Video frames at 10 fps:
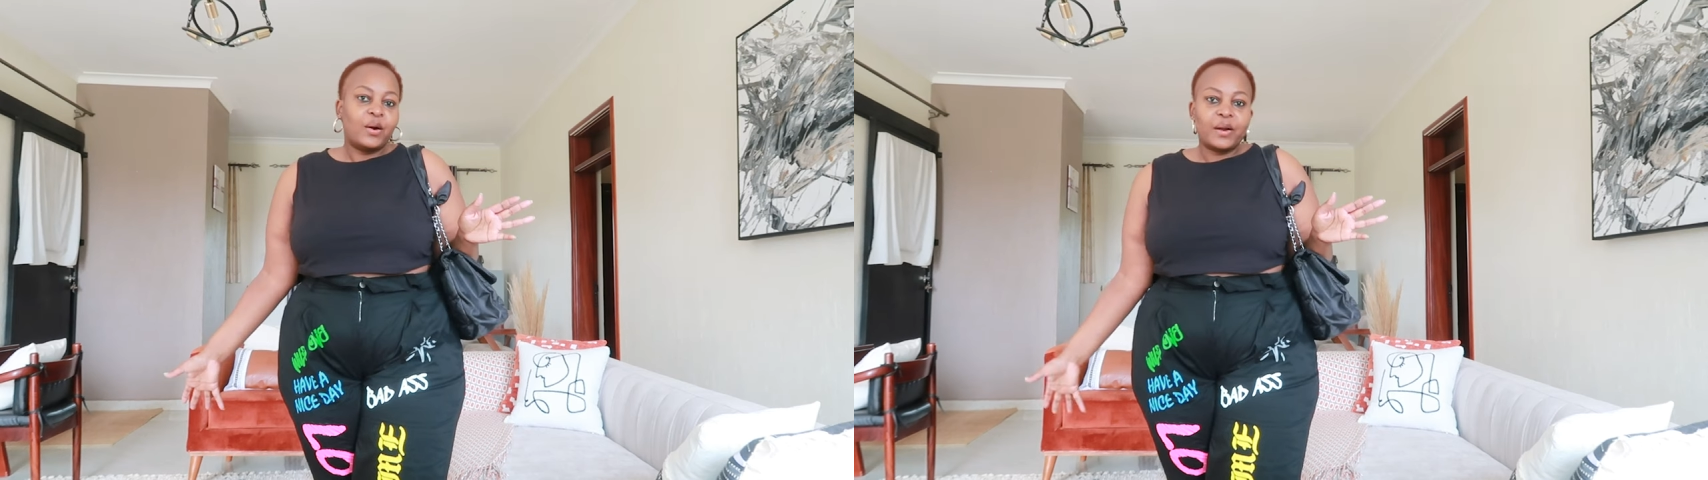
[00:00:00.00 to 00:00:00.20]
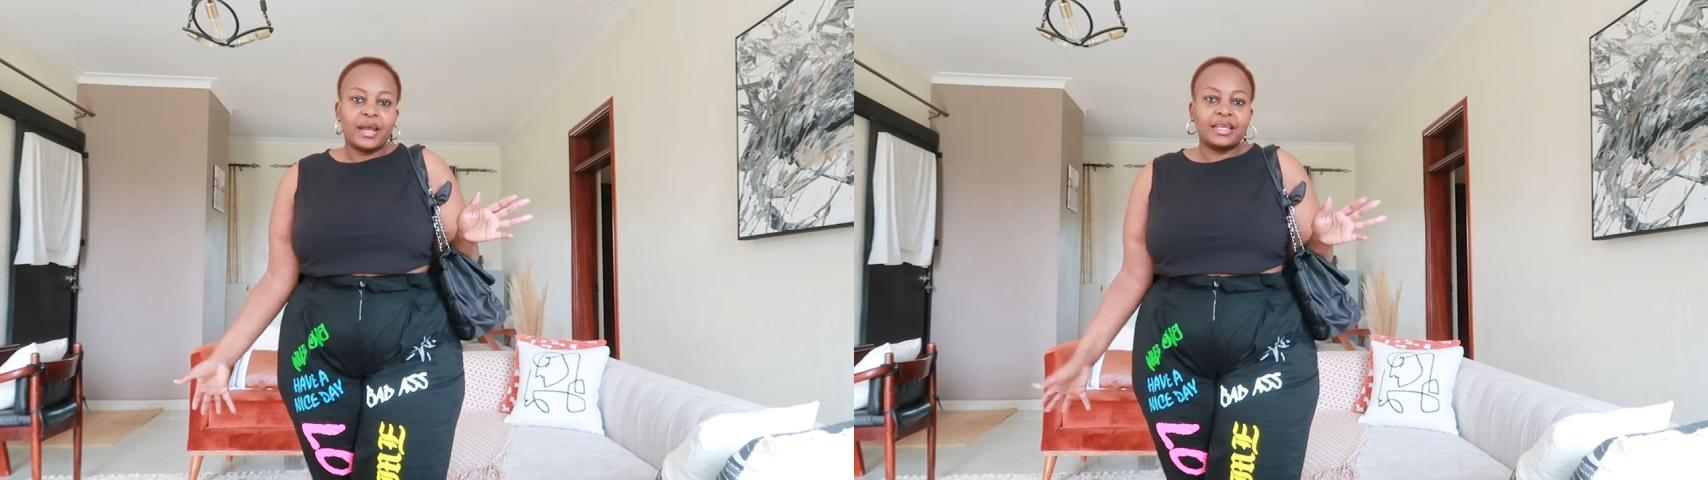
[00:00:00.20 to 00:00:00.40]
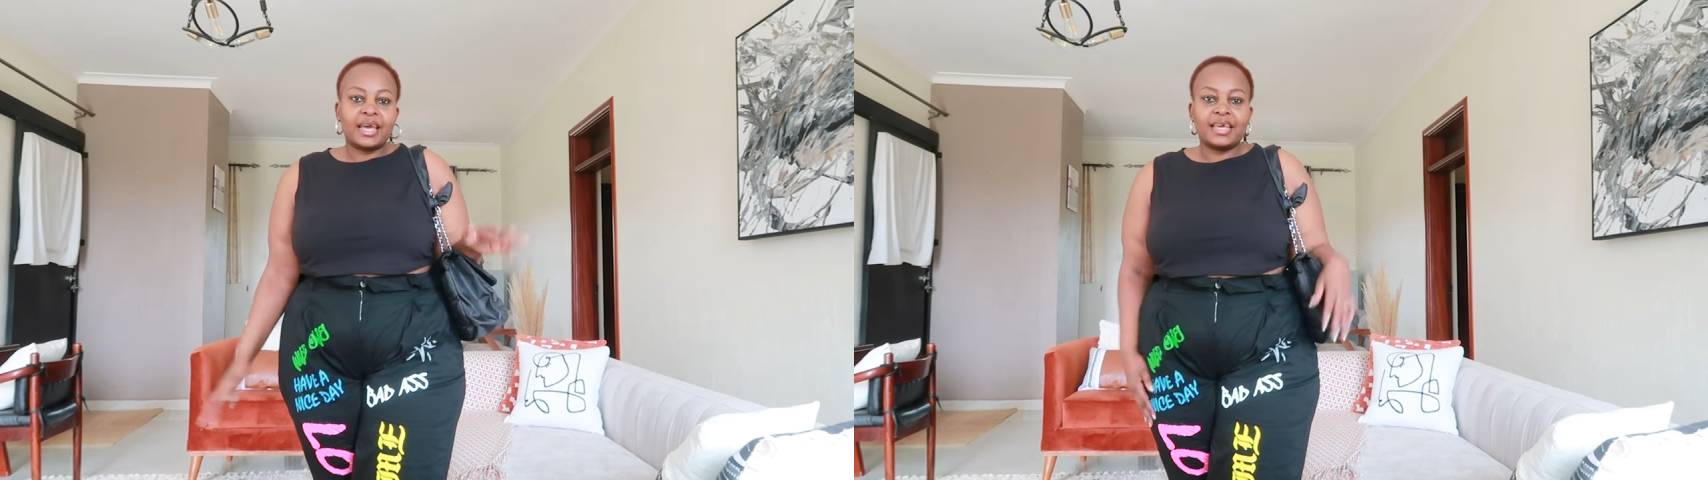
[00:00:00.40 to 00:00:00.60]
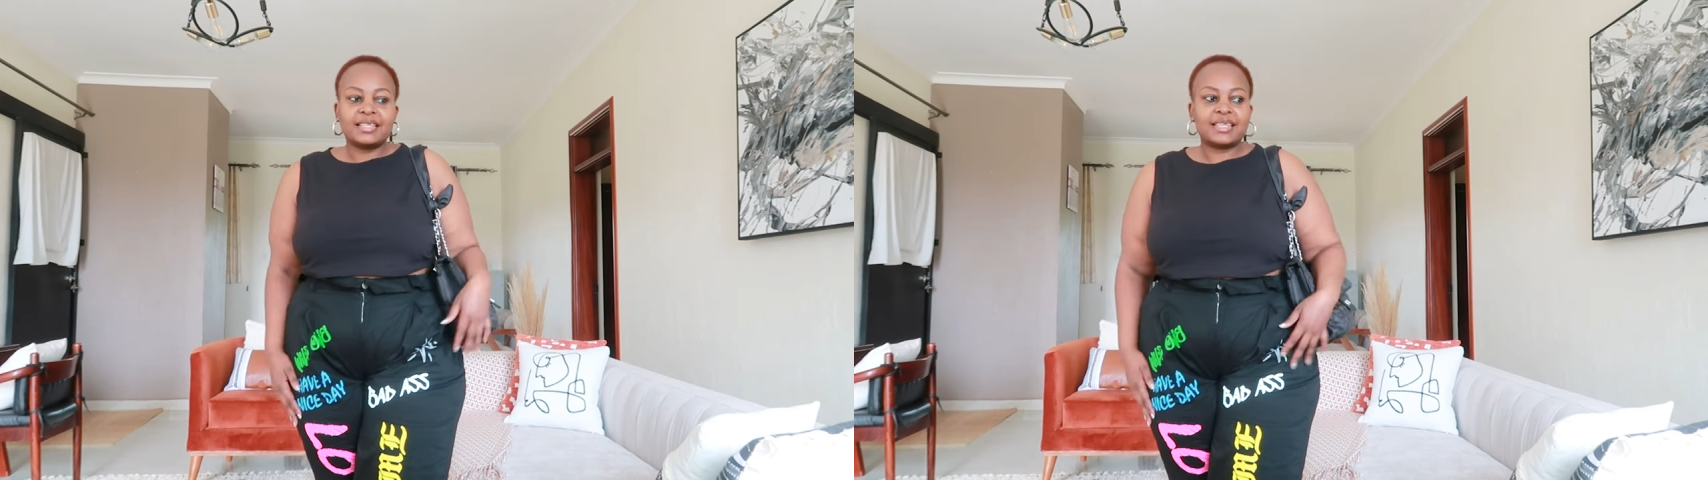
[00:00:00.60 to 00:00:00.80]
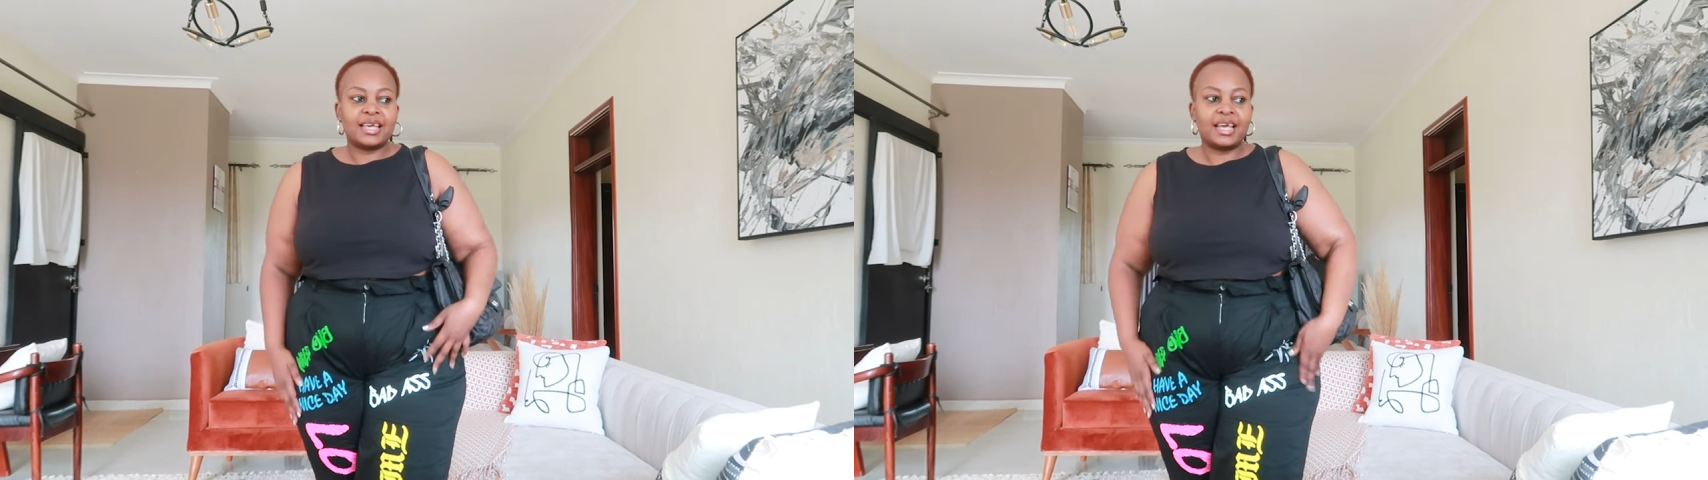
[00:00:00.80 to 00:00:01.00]
Alright
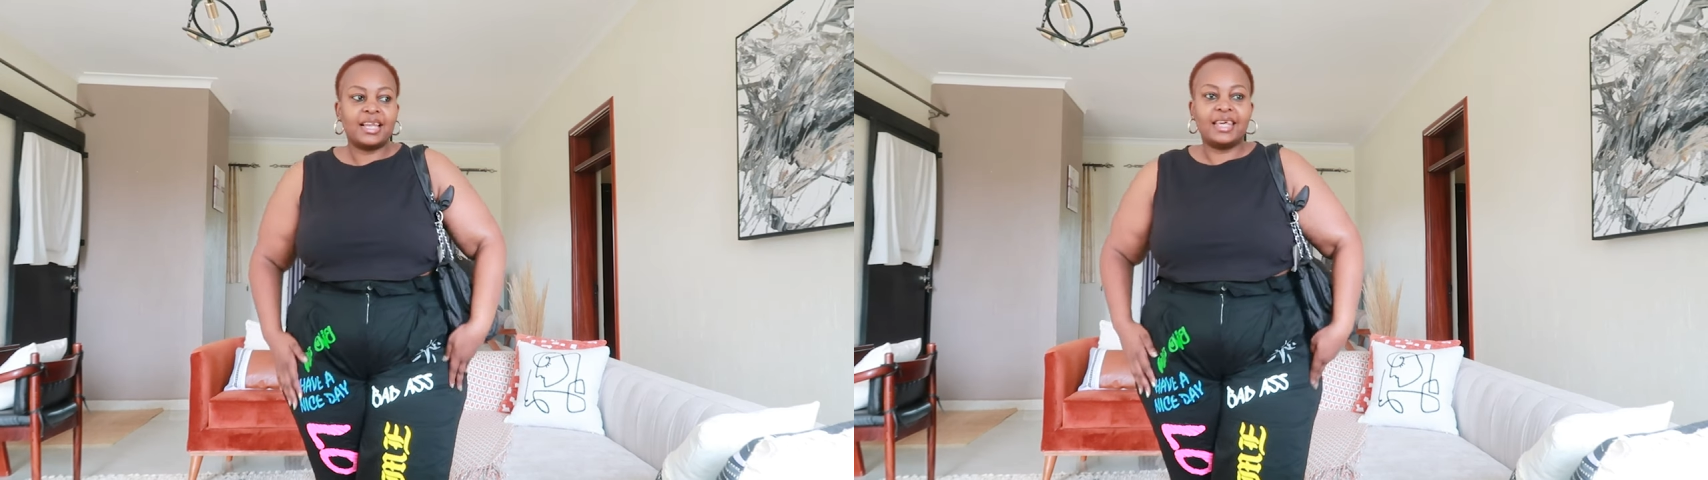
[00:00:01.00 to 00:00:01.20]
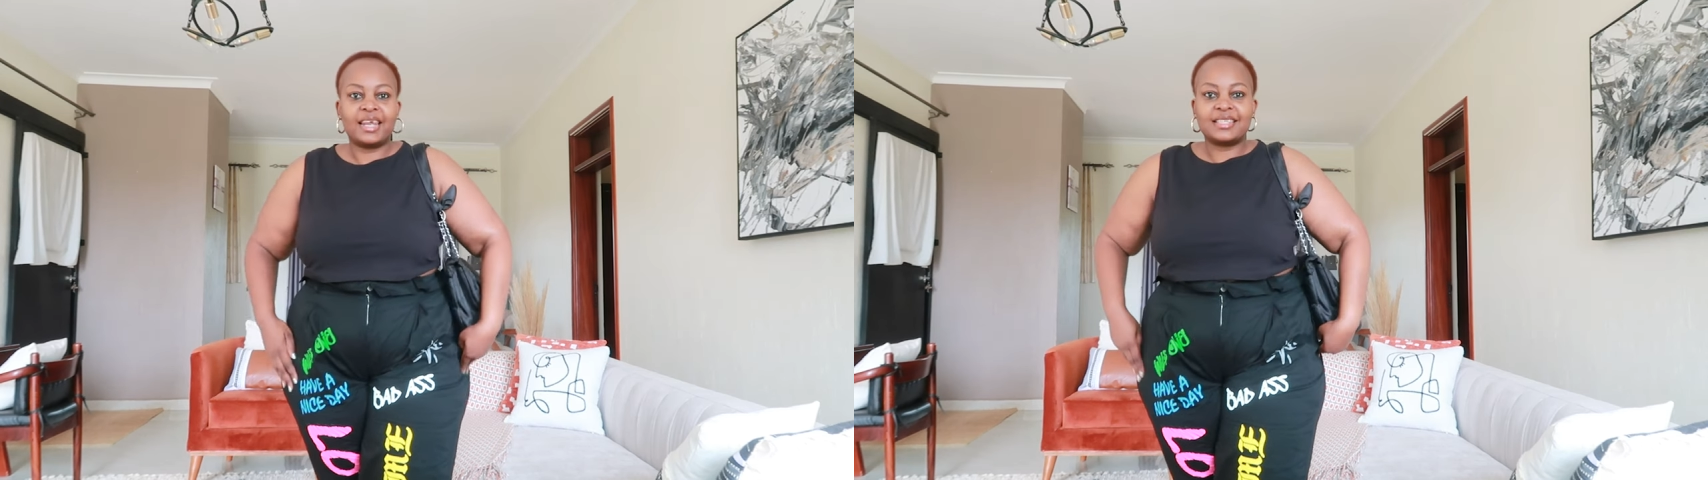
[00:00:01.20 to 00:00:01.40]
guys, let